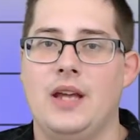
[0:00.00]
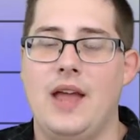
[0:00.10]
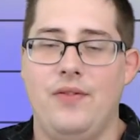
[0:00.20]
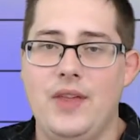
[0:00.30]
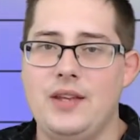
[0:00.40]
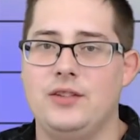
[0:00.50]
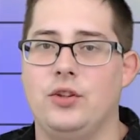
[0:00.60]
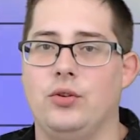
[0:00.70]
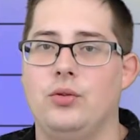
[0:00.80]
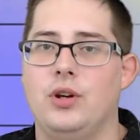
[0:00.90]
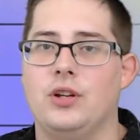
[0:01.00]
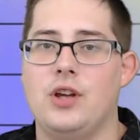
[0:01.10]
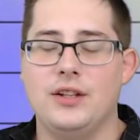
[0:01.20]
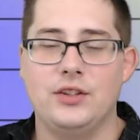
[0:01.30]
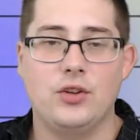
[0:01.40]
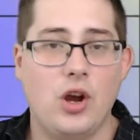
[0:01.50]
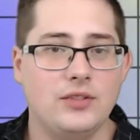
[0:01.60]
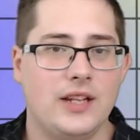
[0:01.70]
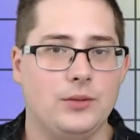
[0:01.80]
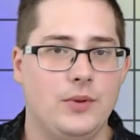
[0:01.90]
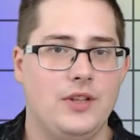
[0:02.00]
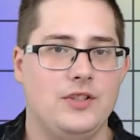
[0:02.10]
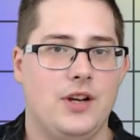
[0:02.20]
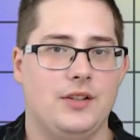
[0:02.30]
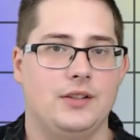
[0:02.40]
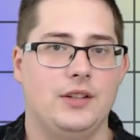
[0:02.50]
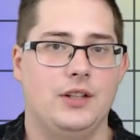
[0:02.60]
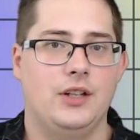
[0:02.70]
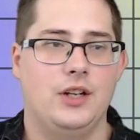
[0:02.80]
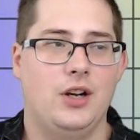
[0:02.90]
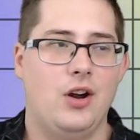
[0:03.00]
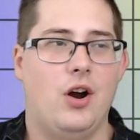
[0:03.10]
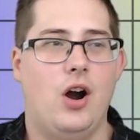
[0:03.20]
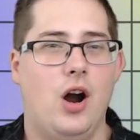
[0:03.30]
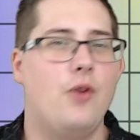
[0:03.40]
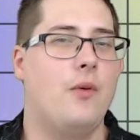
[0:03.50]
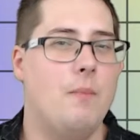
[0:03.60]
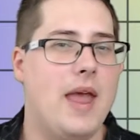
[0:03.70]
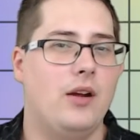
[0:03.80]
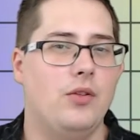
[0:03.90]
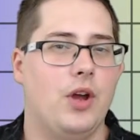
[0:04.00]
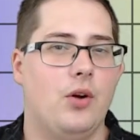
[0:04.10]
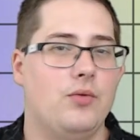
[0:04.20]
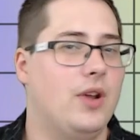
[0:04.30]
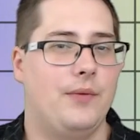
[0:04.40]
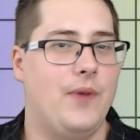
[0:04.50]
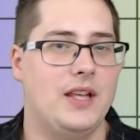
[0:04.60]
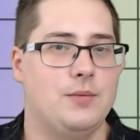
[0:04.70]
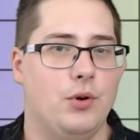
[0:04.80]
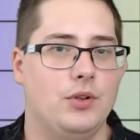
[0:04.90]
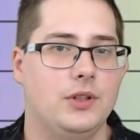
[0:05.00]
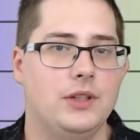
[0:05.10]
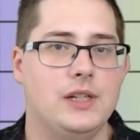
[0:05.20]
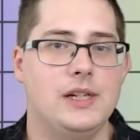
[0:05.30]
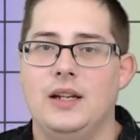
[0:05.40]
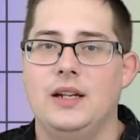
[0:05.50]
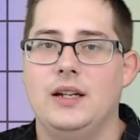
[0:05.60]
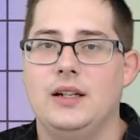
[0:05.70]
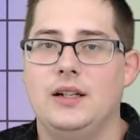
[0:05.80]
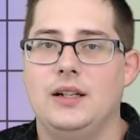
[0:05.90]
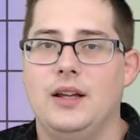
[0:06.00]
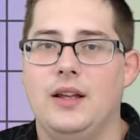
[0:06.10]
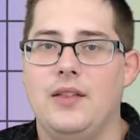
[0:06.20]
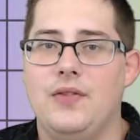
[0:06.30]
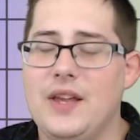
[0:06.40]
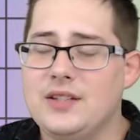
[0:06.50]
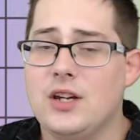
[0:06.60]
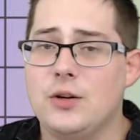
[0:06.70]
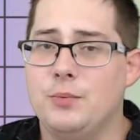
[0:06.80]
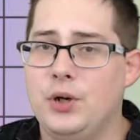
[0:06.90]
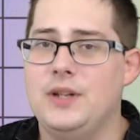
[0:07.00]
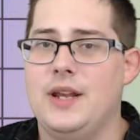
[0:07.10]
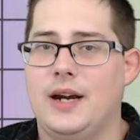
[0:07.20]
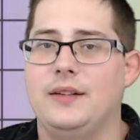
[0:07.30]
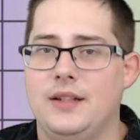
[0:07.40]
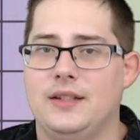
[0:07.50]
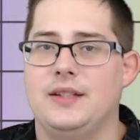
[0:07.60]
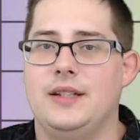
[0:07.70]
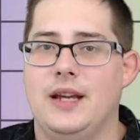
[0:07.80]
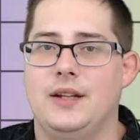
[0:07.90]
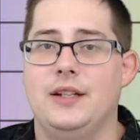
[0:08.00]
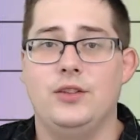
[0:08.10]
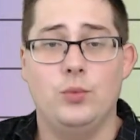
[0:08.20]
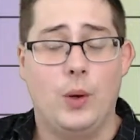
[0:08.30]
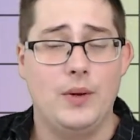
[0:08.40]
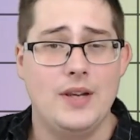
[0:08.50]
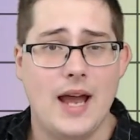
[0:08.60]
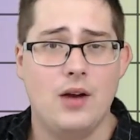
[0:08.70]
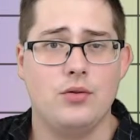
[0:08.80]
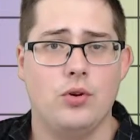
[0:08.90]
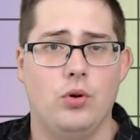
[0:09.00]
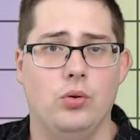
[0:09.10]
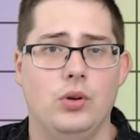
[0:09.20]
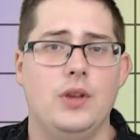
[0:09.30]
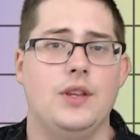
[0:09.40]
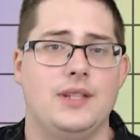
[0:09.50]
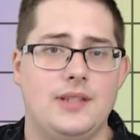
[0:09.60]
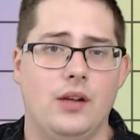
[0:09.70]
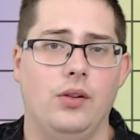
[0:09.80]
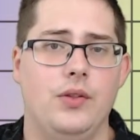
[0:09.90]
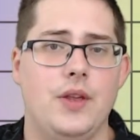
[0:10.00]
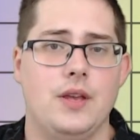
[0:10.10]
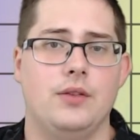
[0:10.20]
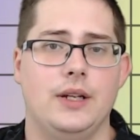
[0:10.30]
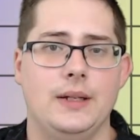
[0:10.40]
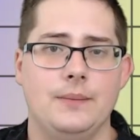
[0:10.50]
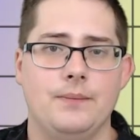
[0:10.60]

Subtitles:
And these two got into contact with each other. Over mail though, not Facebook. They started putting their ideas together into what we now call the cell theory.